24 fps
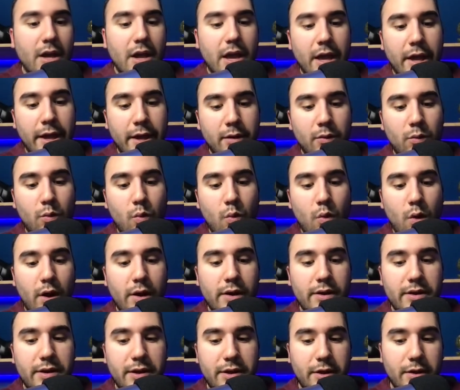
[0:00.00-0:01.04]
And
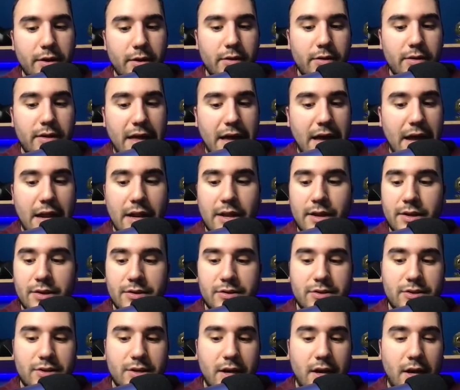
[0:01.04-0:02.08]
one here that
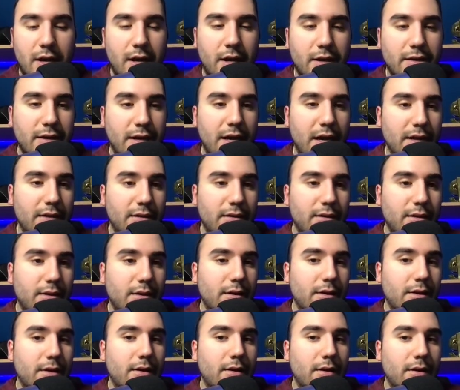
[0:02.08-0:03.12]
is not
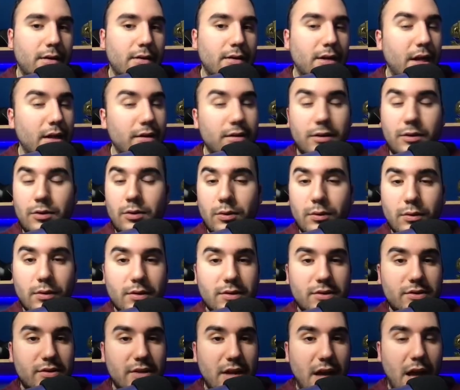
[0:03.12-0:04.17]
the
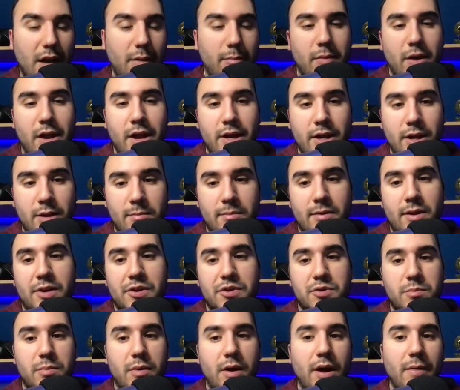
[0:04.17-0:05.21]
coolest stock by any
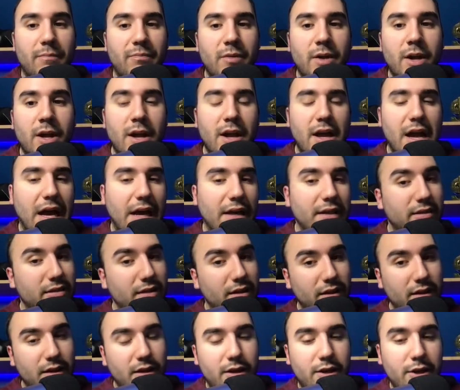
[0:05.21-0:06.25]
means, but I
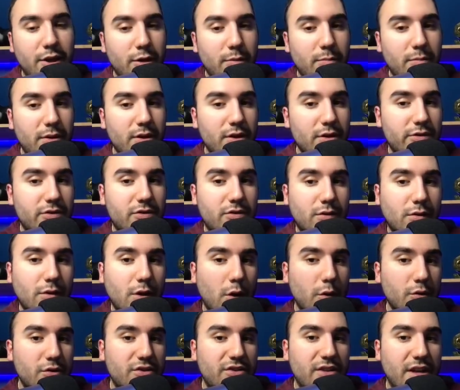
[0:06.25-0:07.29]
think it could be a
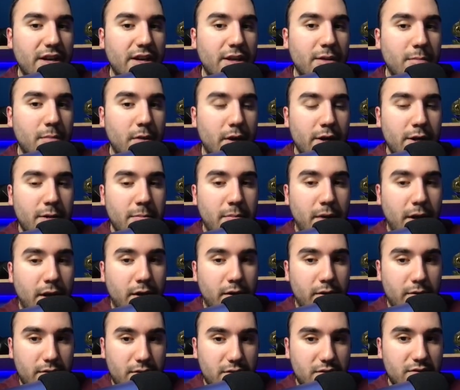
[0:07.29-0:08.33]
slow, steady
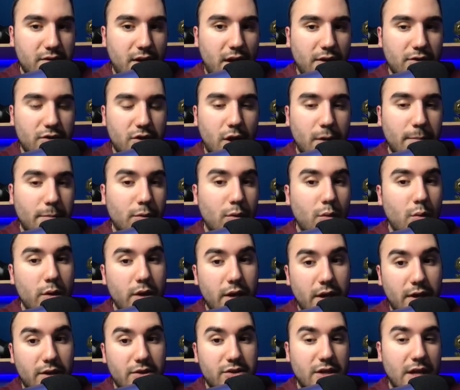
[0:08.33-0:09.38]
moneymaker these next couple
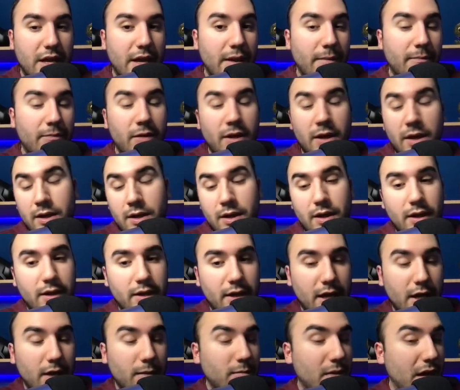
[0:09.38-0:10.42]
weeks. And
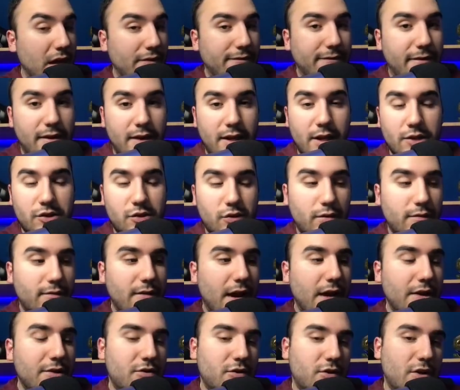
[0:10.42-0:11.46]
again, I'm not a financial
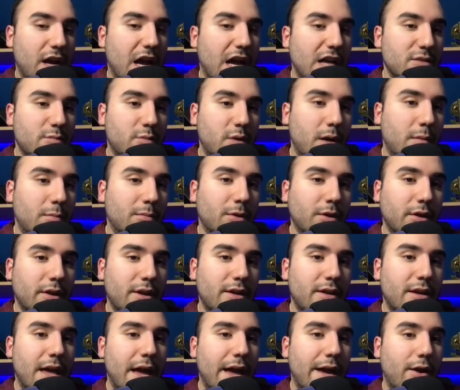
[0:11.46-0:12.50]
advisor, guys, but I'm
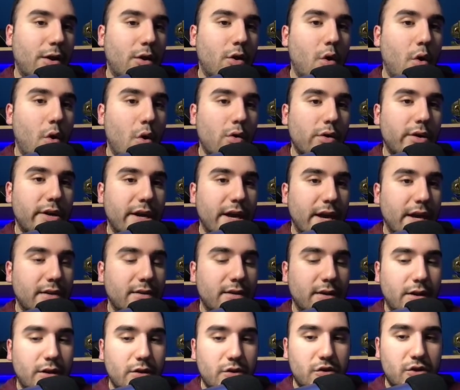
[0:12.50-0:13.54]
looking at Colgate,
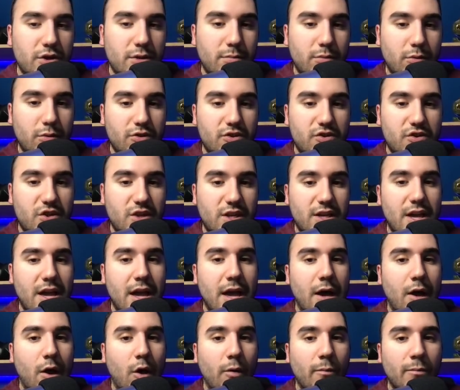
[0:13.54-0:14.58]
ticker symbol
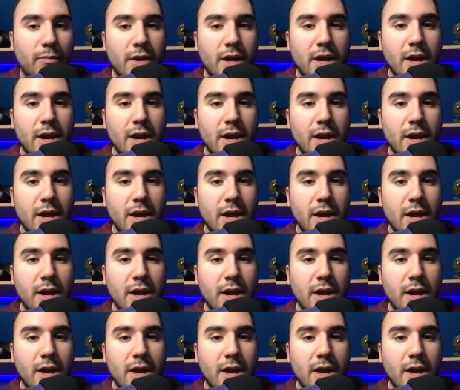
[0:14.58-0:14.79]
CL,